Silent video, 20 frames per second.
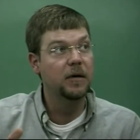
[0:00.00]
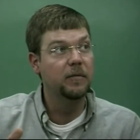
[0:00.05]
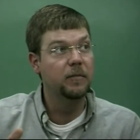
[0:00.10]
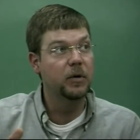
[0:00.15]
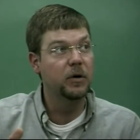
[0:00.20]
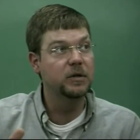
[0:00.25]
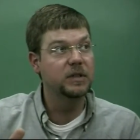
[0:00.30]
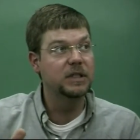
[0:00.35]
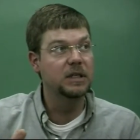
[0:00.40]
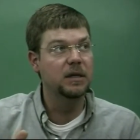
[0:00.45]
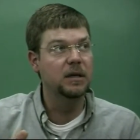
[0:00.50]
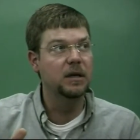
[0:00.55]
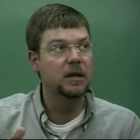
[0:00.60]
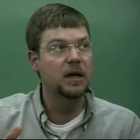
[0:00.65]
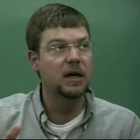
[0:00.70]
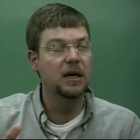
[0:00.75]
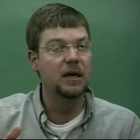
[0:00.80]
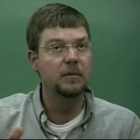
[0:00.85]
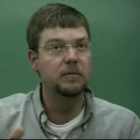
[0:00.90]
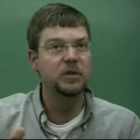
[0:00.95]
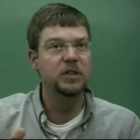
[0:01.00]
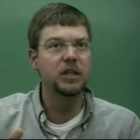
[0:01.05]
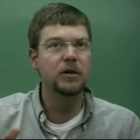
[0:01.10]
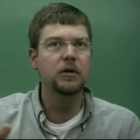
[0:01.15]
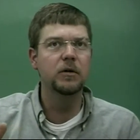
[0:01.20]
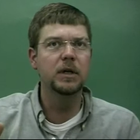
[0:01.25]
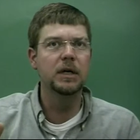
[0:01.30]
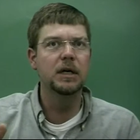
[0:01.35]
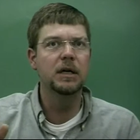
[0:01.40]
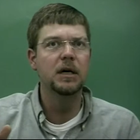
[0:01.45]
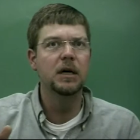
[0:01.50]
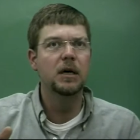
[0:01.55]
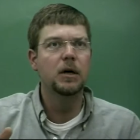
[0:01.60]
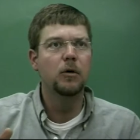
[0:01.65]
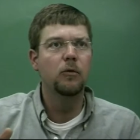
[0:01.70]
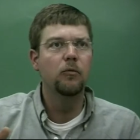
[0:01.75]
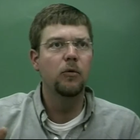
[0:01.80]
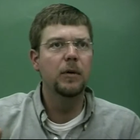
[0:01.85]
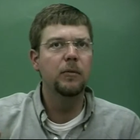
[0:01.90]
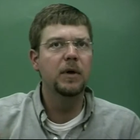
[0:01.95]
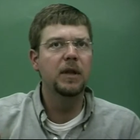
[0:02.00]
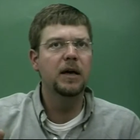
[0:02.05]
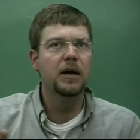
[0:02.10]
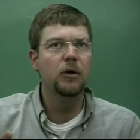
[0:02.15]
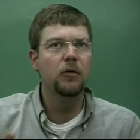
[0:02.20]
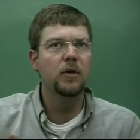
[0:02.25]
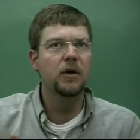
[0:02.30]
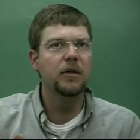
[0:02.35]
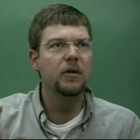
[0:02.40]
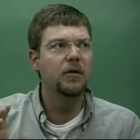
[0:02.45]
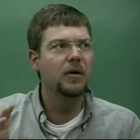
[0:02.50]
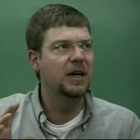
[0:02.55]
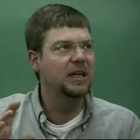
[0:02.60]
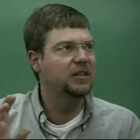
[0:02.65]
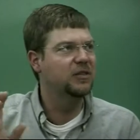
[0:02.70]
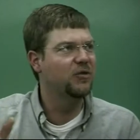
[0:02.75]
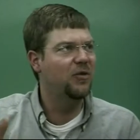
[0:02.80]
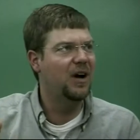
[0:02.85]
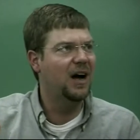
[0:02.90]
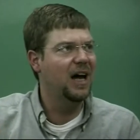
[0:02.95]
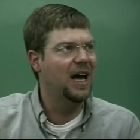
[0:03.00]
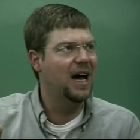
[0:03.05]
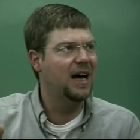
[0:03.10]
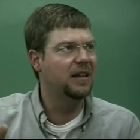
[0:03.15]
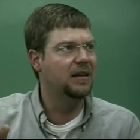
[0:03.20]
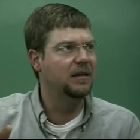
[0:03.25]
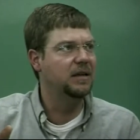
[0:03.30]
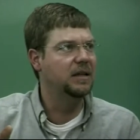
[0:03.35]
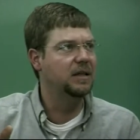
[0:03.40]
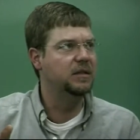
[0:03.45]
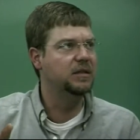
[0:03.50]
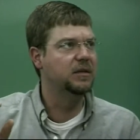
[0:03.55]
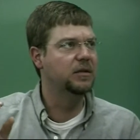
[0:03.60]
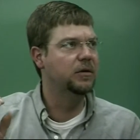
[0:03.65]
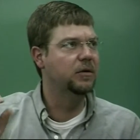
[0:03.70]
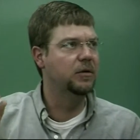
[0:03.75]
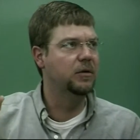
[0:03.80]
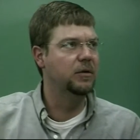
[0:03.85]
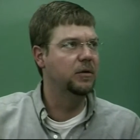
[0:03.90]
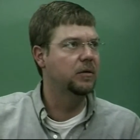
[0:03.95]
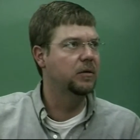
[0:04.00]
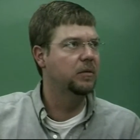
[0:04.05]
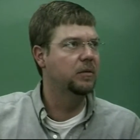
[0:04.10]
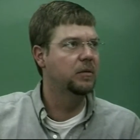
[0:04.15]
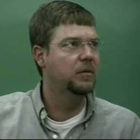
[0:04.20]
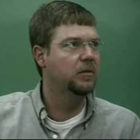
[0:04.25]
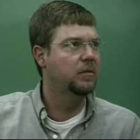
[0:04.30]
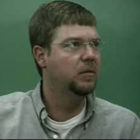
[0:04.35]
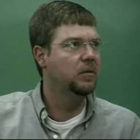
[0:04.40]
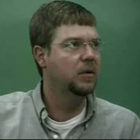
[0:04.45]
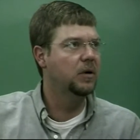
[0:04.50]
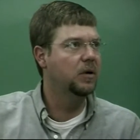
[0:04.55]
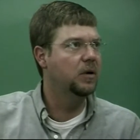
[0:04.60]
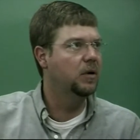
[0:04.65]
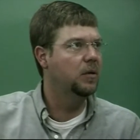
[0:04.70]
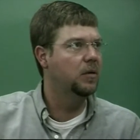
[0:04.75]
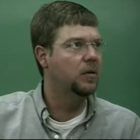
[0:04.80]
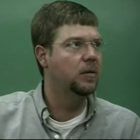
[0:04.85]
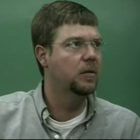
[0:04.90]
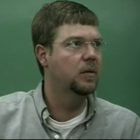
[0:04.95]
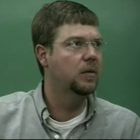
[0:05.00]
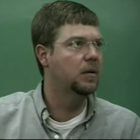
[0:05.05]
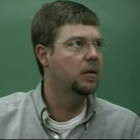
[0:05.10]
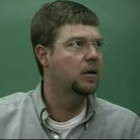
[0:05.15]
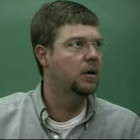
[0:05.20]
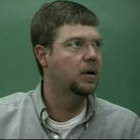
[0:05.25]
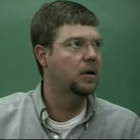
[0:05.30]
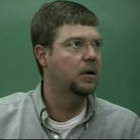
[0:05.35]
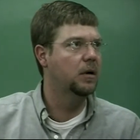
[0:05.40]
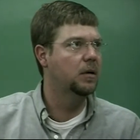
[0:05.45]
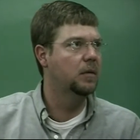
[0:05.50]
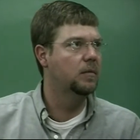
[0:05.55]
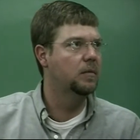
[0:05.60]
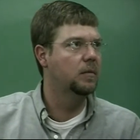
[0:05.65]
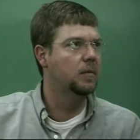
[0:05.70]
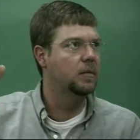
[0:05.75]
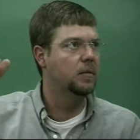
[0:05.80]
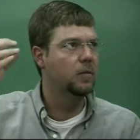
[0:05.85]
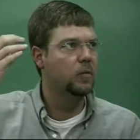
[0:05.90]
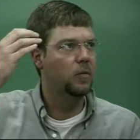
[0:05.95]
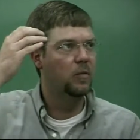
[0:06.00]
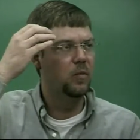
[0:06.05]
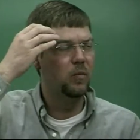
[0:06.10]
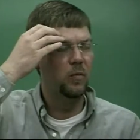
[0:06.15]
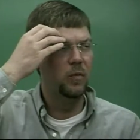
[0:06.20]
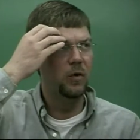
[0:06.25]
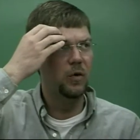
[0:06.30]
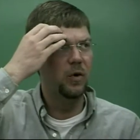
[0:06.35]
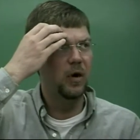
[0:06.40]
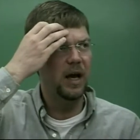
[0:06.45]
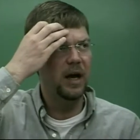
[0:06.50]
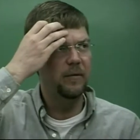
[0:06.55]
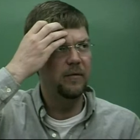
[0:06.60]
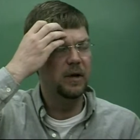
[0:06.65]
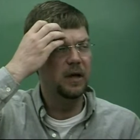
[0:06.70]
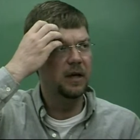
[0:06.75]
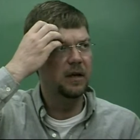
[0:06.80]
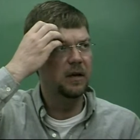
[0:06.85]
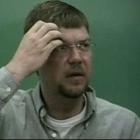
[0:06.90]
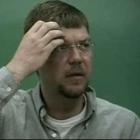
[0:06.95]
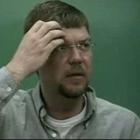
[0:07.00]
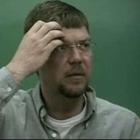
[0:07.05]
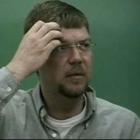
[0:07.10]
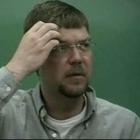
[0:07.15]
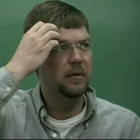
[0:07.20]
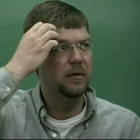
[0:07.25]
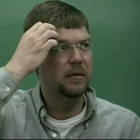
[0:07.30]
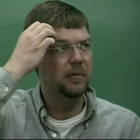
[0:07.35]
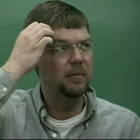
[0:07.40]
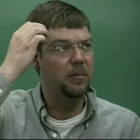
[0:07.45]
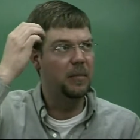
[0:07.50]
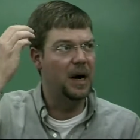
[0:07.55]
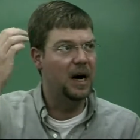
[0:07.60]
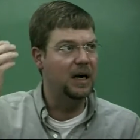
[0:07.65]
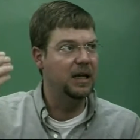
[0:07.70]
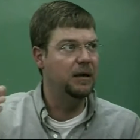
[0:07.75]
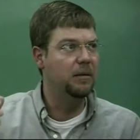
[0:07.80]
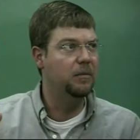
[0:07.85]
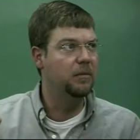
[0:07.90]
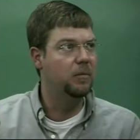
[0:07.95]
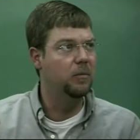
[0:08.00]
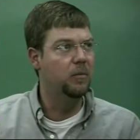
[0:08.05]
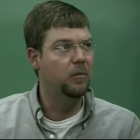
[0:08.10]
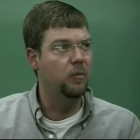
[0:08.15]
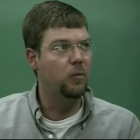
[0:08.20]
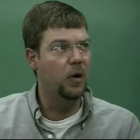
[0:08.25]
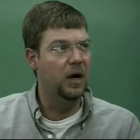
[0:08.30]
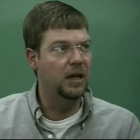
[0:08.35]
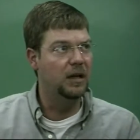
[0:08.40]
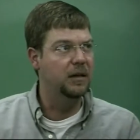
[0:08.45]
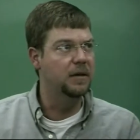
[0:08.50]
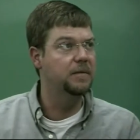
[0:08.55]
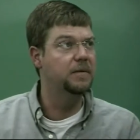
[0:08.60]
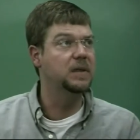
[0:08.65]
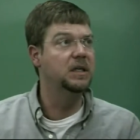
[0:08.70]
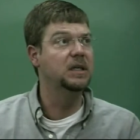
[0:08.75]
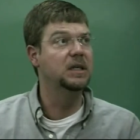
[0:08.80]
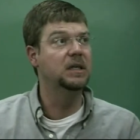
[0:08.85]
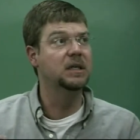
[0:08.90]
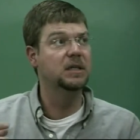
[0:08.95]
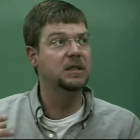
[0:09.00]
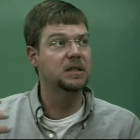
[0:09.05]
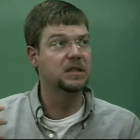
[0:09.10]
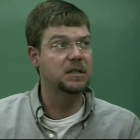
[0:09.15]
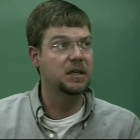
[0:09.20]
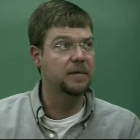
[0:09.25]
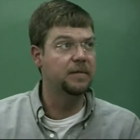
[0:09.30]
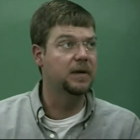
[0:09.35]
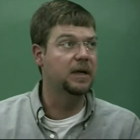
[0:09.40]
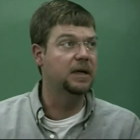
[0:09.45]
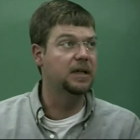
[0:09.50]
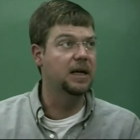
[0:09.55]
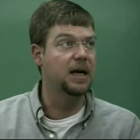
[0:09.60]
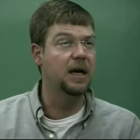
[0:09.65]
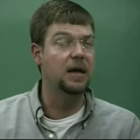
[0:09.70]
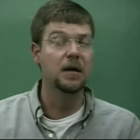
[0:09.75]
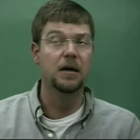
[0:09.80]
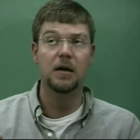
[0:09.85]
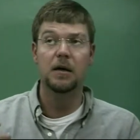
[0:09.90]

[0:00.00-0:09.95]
of person. Um, generally, women that go in, they're like triathletes, and they're, you know, um, real heavy into to body weightlifting and stuff like that.